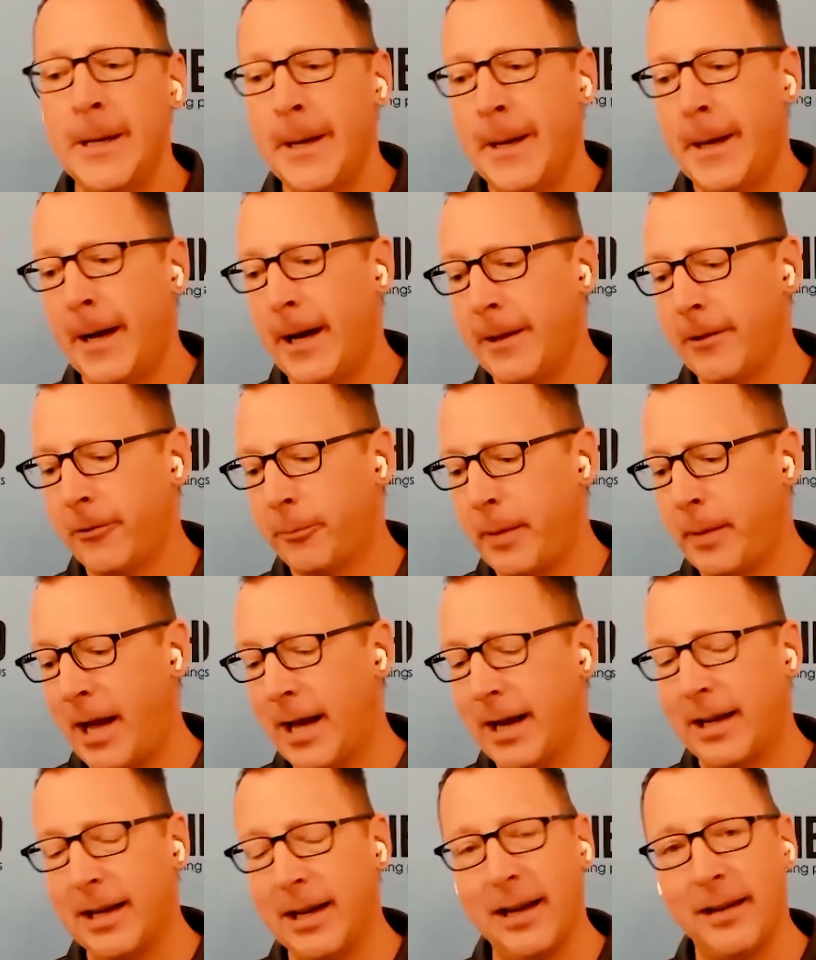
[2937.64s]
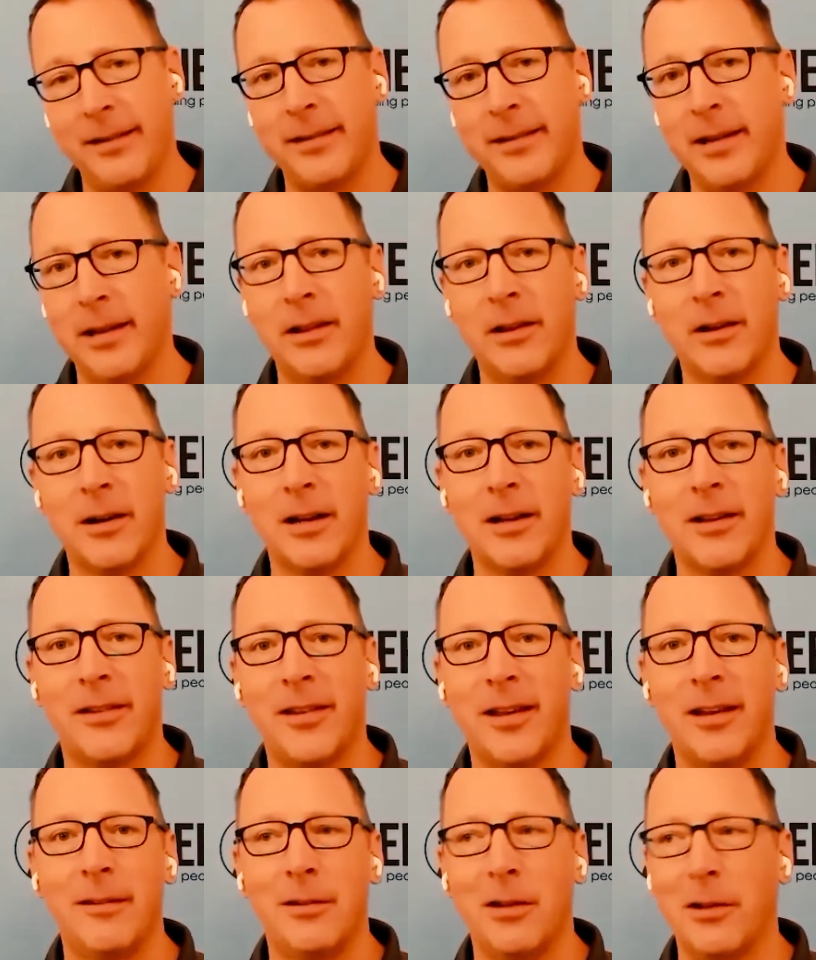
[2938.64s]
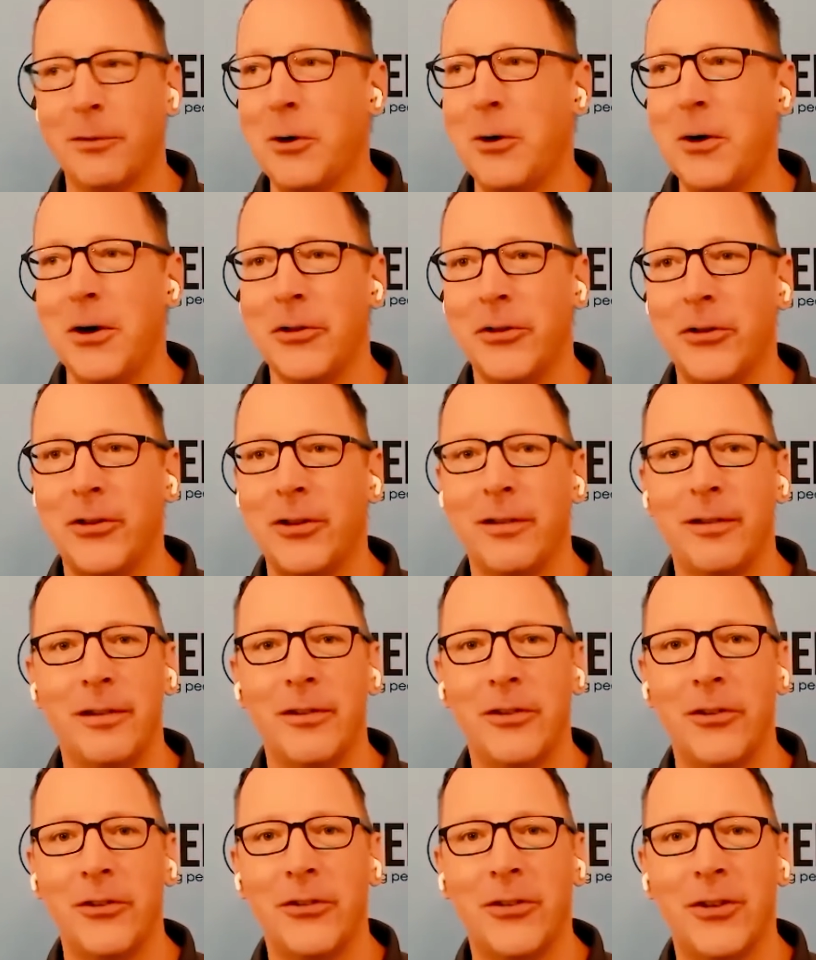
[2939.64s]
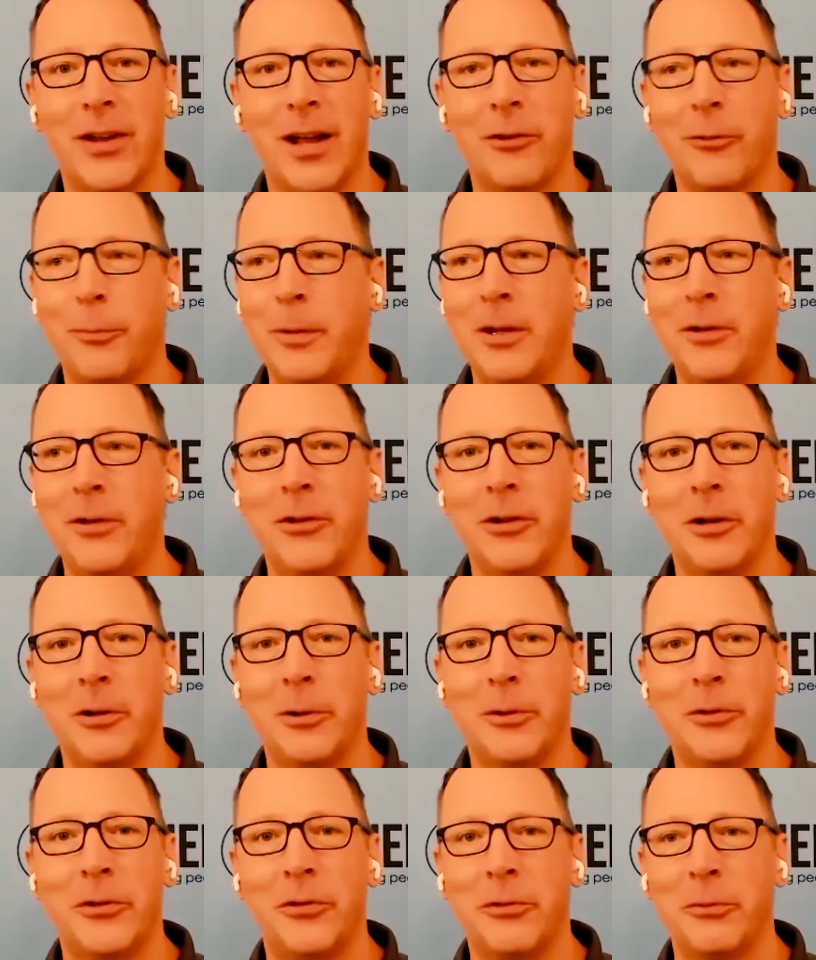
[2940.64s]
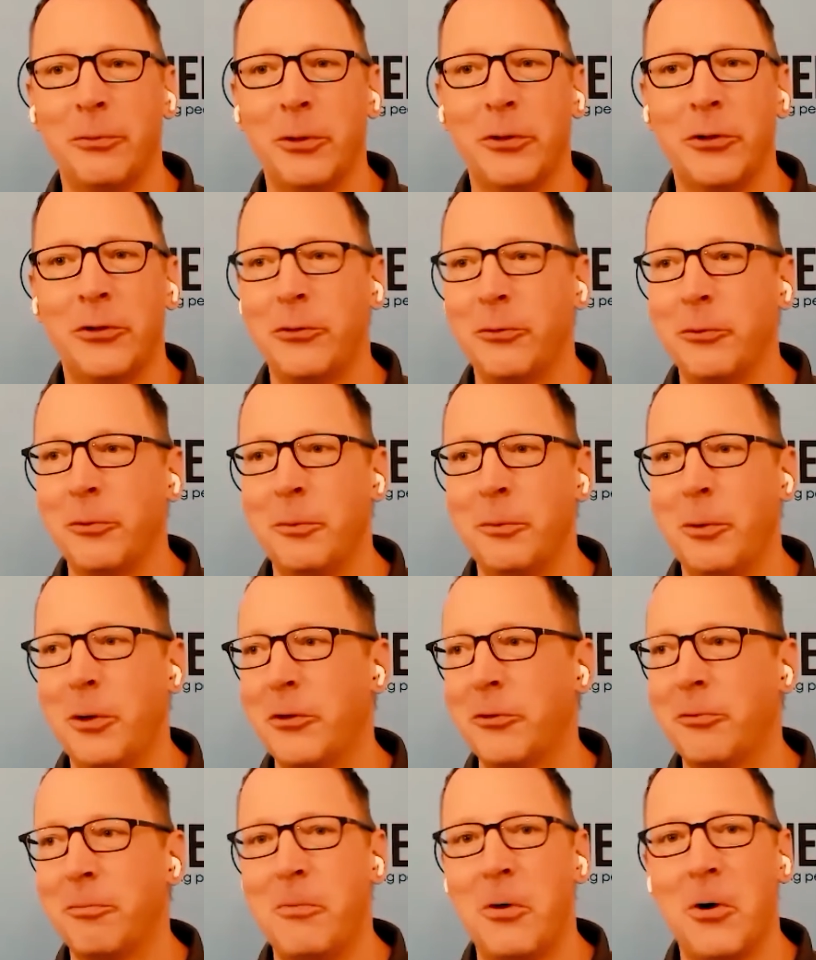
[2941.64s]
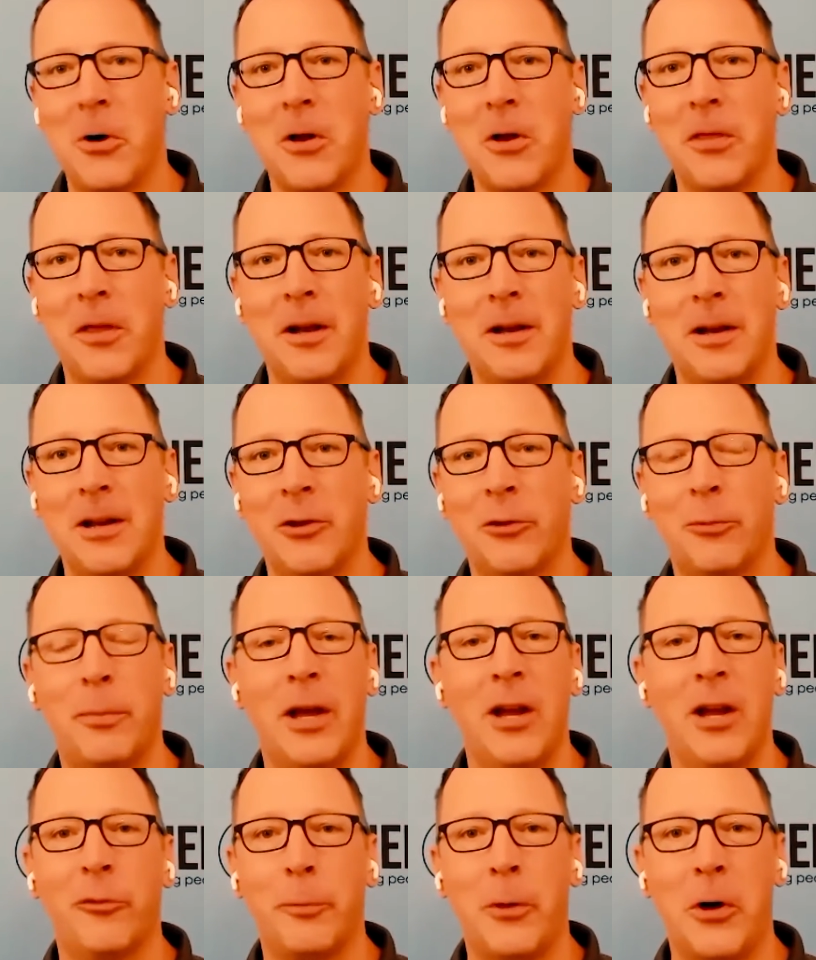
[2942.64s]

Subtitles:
this podcast, they're going to say, well, of course, Scott Spiezio was more than his baseball